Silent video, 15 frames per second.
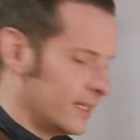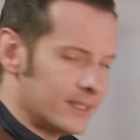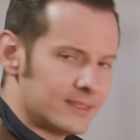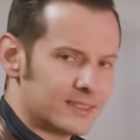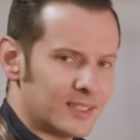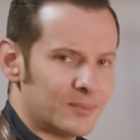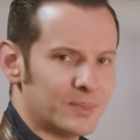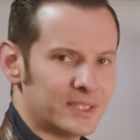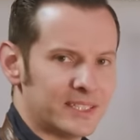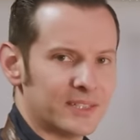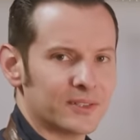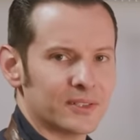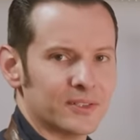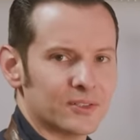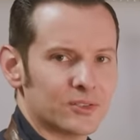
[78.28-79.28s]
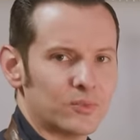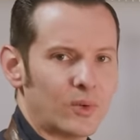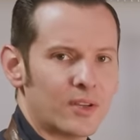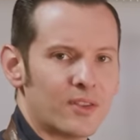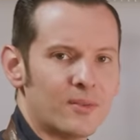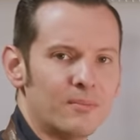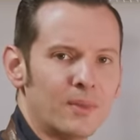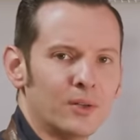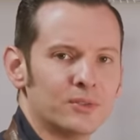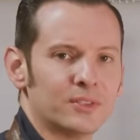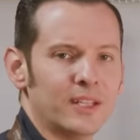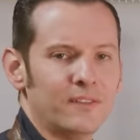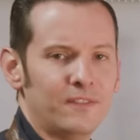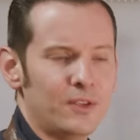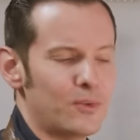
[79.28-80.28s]
some materials. One of the
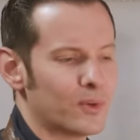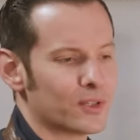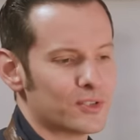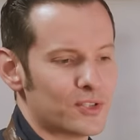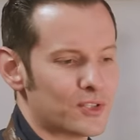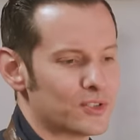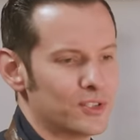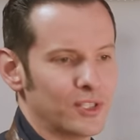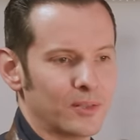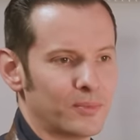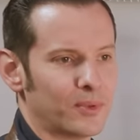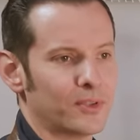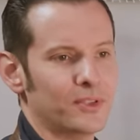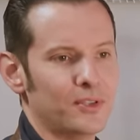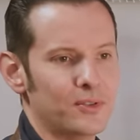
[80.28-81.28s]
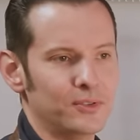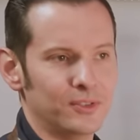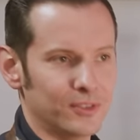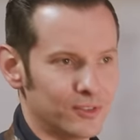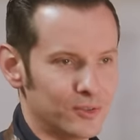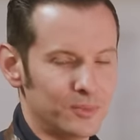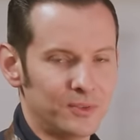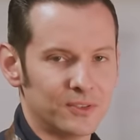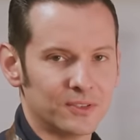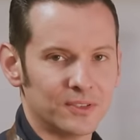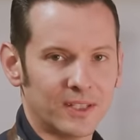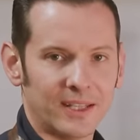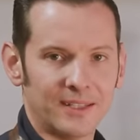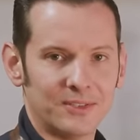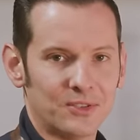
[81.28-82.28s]
most, if you were to just jump on YouTube's
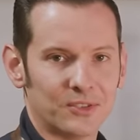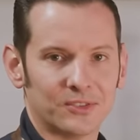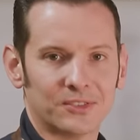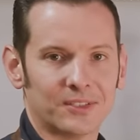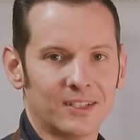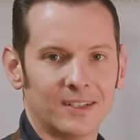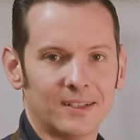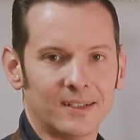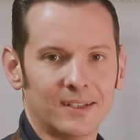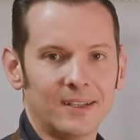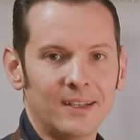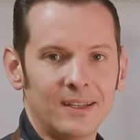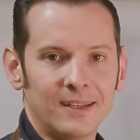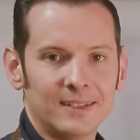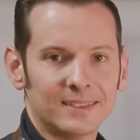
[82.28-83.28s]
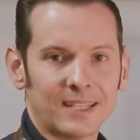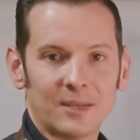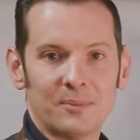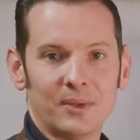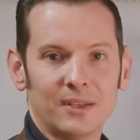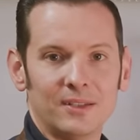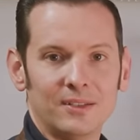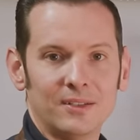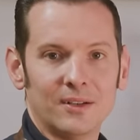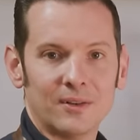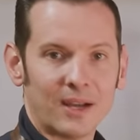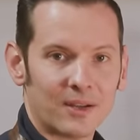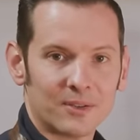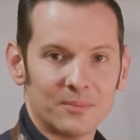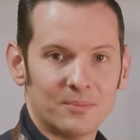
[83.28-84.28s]
and just uh, type in, you know,
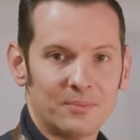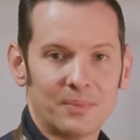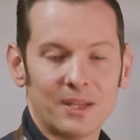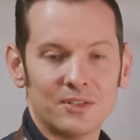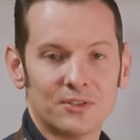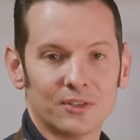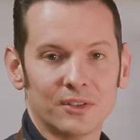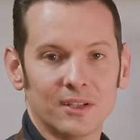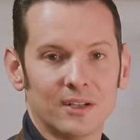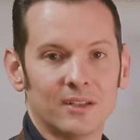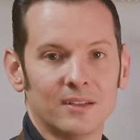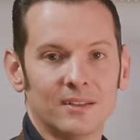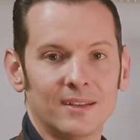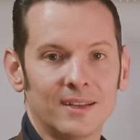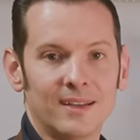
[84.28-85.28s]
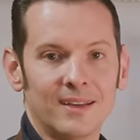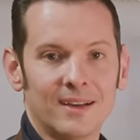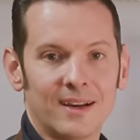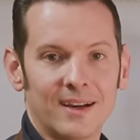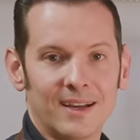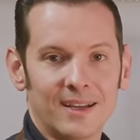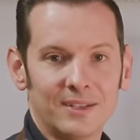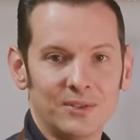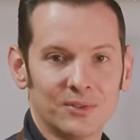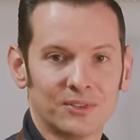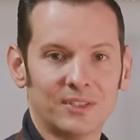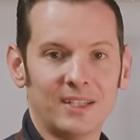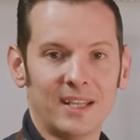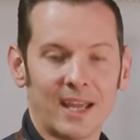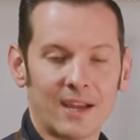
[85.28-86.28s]
how to paint your gun, you'll
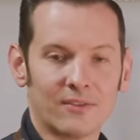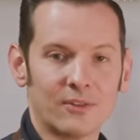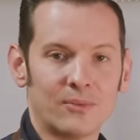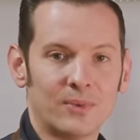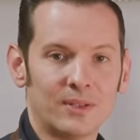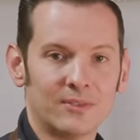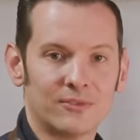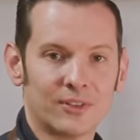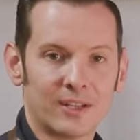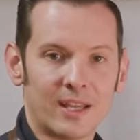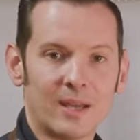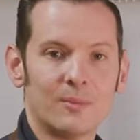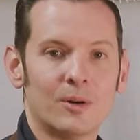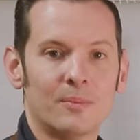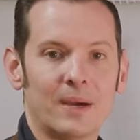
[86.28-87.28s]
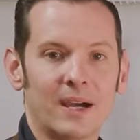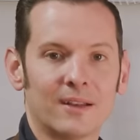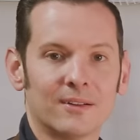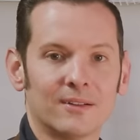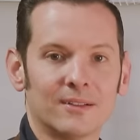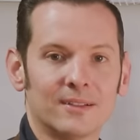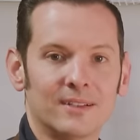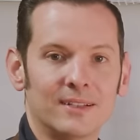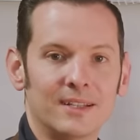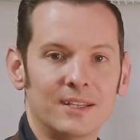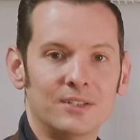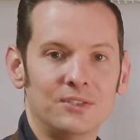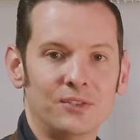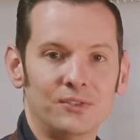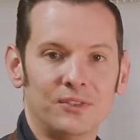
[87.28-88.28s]
see everyone for camo pattern
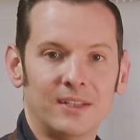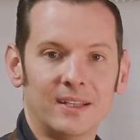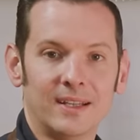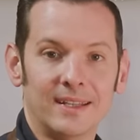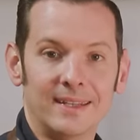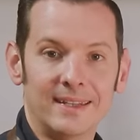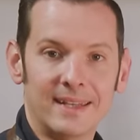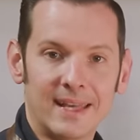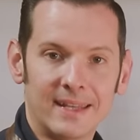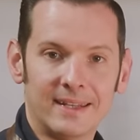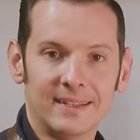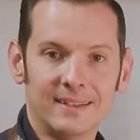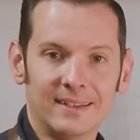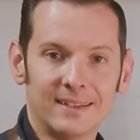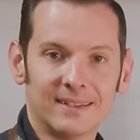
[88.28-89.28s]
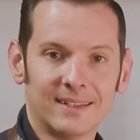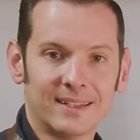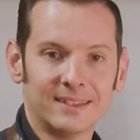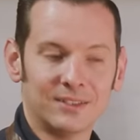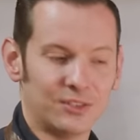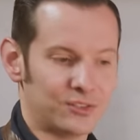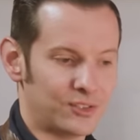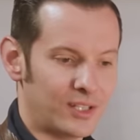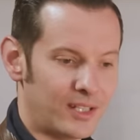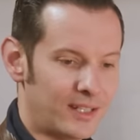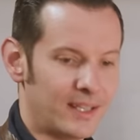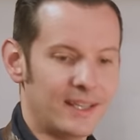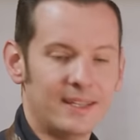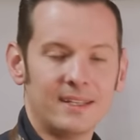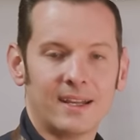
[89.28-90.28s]
is using a netting, like just
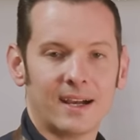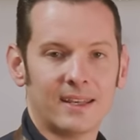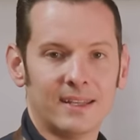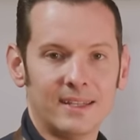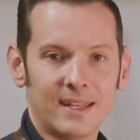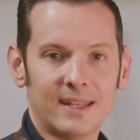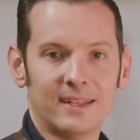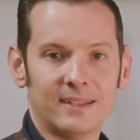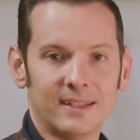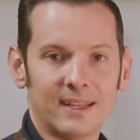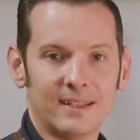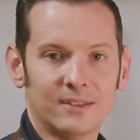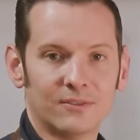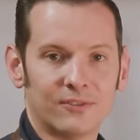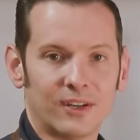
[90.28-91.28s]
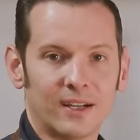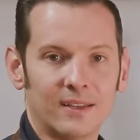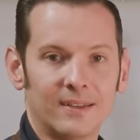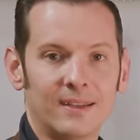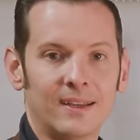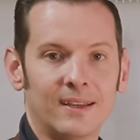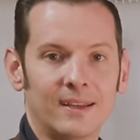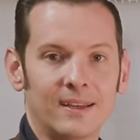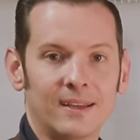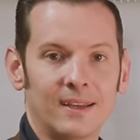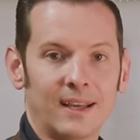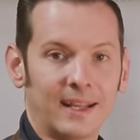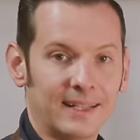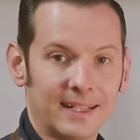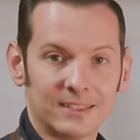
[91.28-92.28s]
any kind of netting they can find.
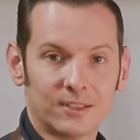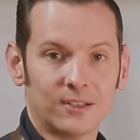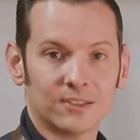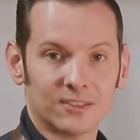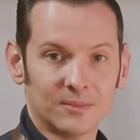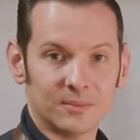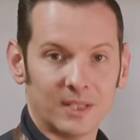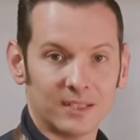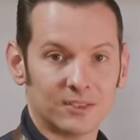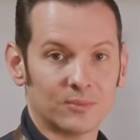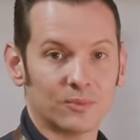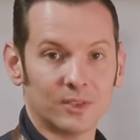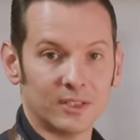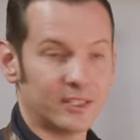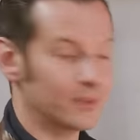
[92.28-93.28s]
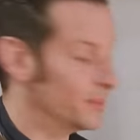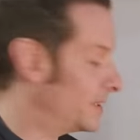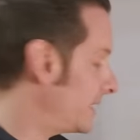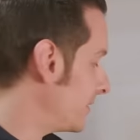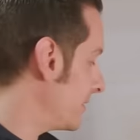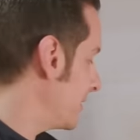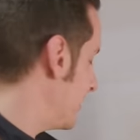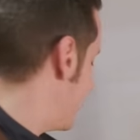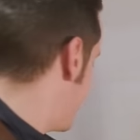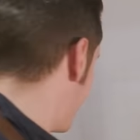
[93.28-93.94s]
And that's awesome. That's some really good material.